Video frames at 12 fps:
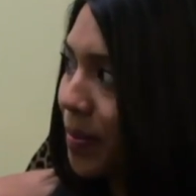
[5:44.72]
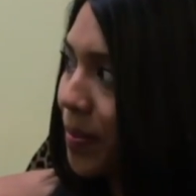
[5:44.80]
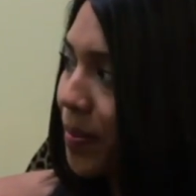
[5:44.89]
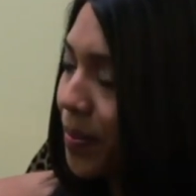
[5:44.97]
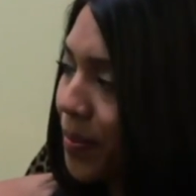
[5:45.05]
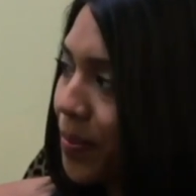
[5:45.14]

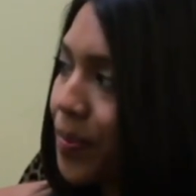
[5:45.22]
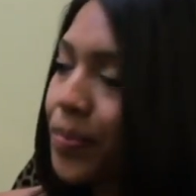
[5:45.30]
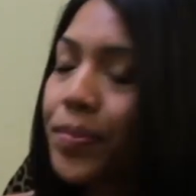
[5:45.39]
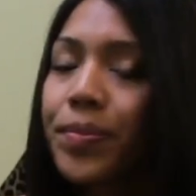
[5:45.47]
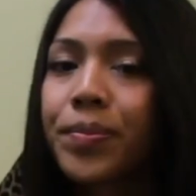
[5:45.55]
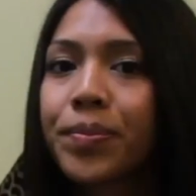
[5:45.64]

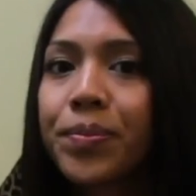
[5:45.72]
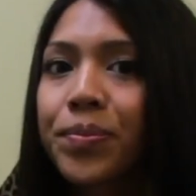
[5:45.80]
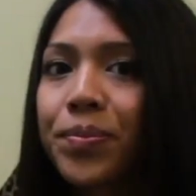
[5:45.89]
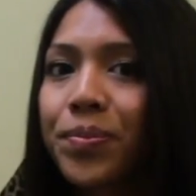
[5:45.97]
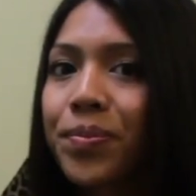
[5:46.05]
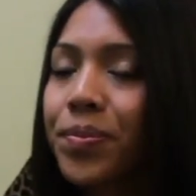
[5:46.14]

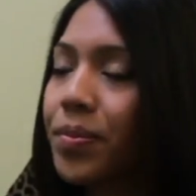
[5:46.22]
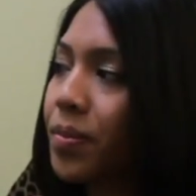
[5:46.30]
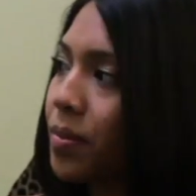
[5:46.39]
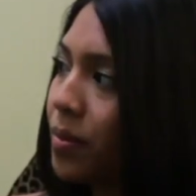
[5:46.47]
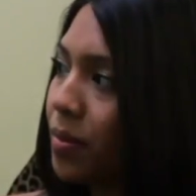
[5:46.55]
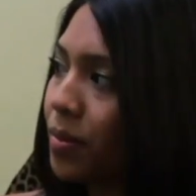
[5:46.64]

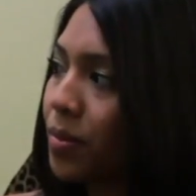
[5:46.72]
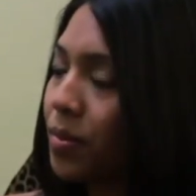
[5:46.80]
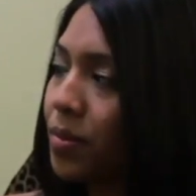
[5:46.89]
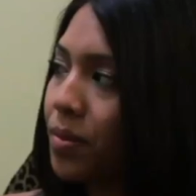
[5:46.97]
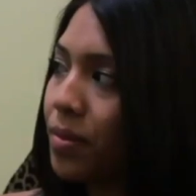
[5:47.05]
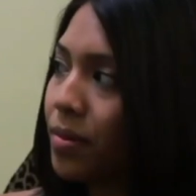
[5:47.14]

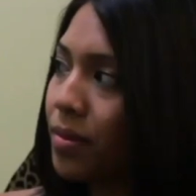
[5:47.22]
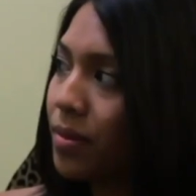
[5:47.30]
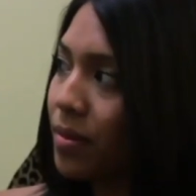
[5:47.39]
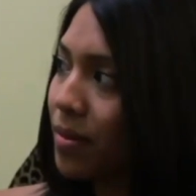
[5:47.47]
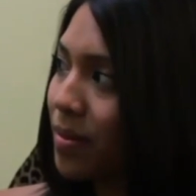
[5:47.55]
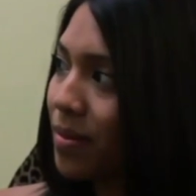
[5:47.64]

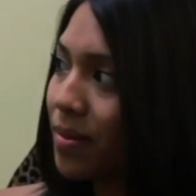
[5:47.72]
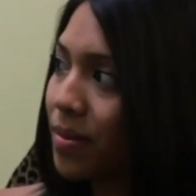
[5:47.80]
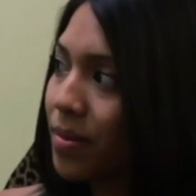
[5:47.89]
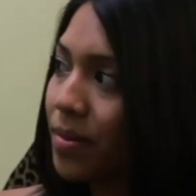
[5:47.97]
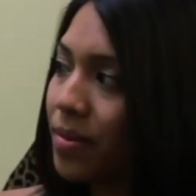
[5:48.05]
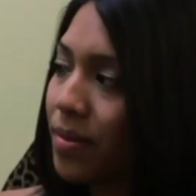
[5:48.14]

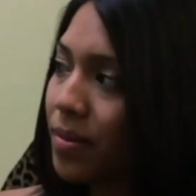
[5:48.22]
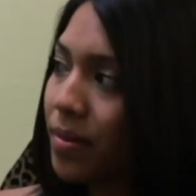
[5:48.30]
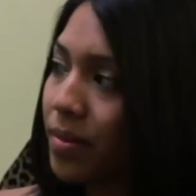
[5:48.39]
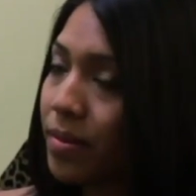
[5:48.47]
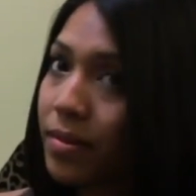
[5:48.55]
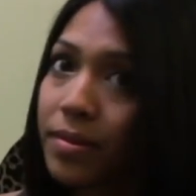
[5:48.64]

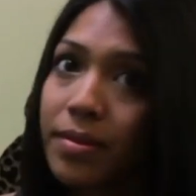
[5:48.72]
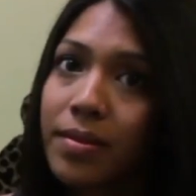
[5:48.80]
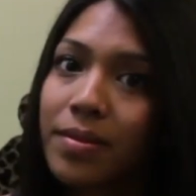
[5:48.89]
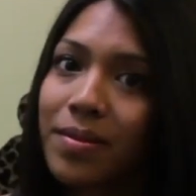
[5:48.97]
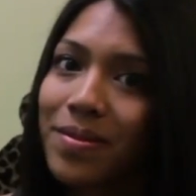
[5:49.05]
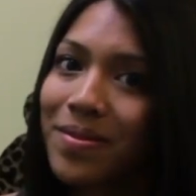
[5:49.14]

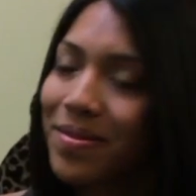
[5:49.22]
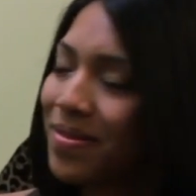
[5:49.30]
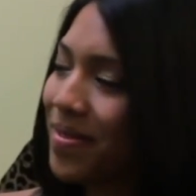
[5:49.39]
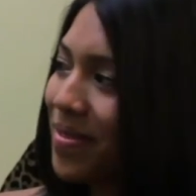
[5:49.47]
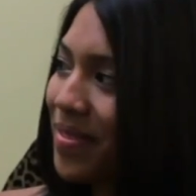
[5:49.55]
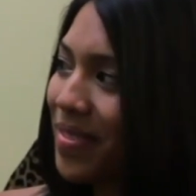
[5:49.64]

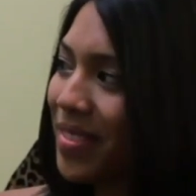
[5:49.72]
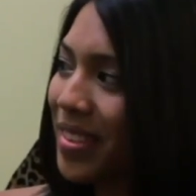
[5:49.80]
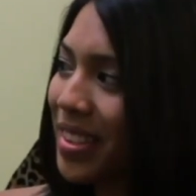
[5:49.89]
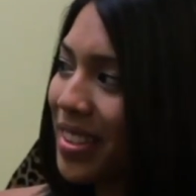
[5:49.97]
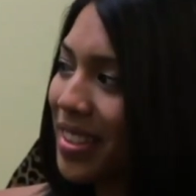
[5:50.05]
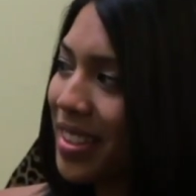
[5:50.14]

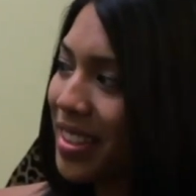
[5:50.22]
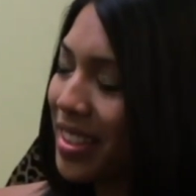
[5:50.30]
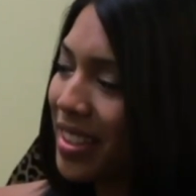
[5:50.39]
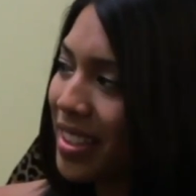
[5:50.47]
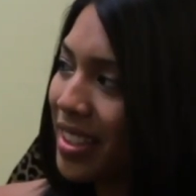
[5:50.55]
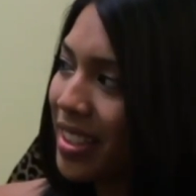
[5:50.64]

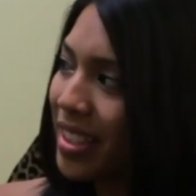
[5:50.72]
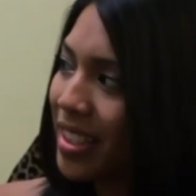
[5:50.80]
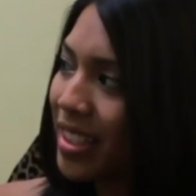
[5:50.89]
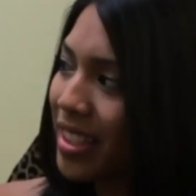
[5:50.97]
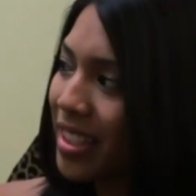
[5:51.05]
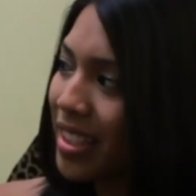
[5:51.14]

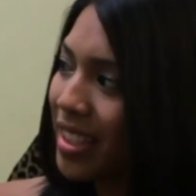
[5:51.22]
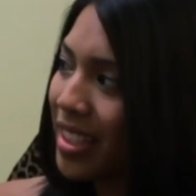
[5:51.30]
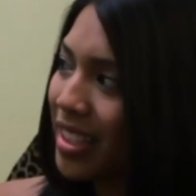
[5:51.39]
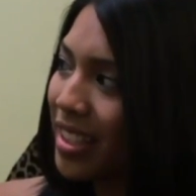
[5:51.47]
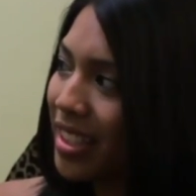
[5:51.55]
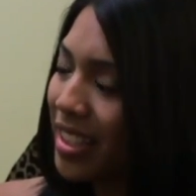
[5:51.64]

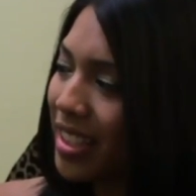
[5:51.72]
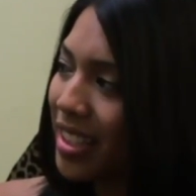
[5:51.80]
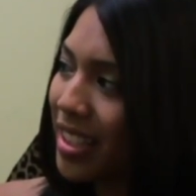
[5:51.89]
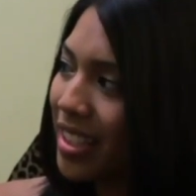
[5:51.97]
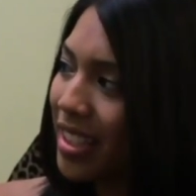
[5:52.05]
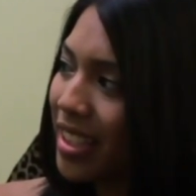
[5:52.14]

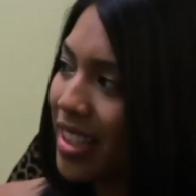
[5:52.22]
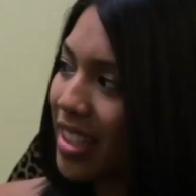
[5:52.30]
(not speaking)